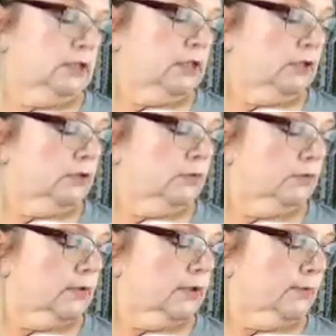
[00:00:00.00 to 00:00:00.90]

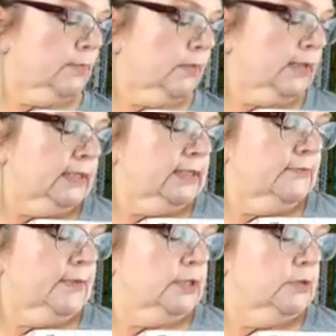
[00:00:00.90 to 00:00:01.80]
to the point
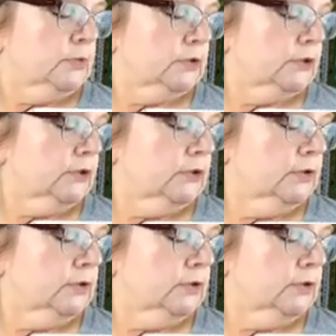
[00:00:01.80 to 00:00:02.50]
of my shoulder.